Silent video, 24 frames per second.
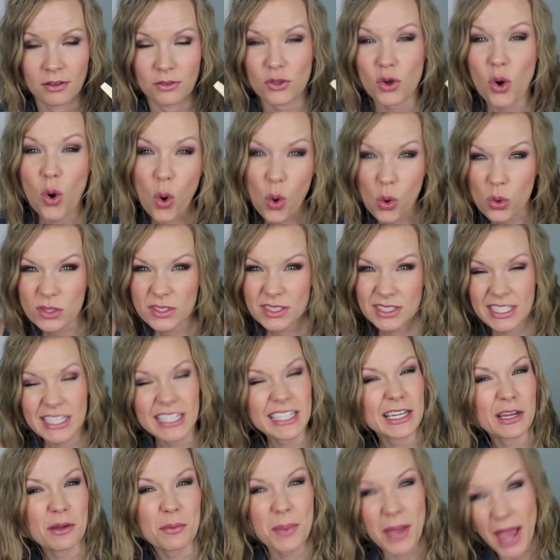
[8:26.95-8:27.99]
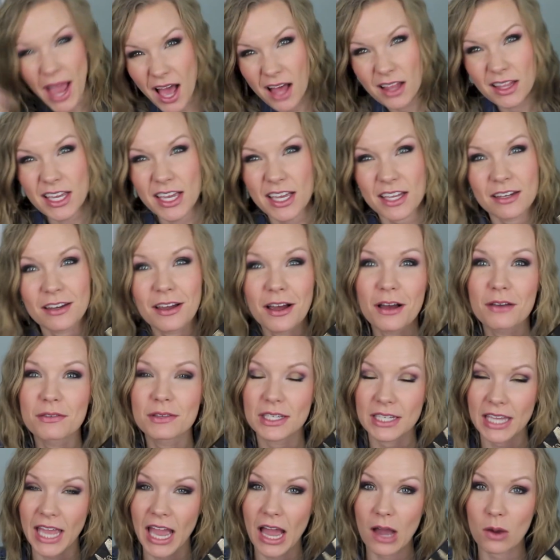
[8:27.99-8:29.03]
The whole stinking palette of
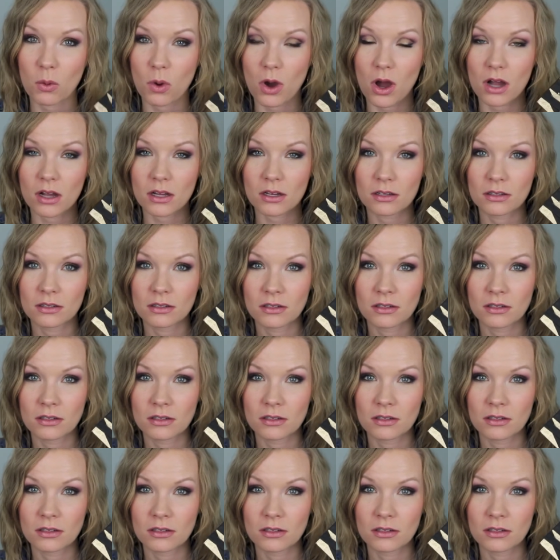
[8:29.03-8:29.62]
the Catwalk.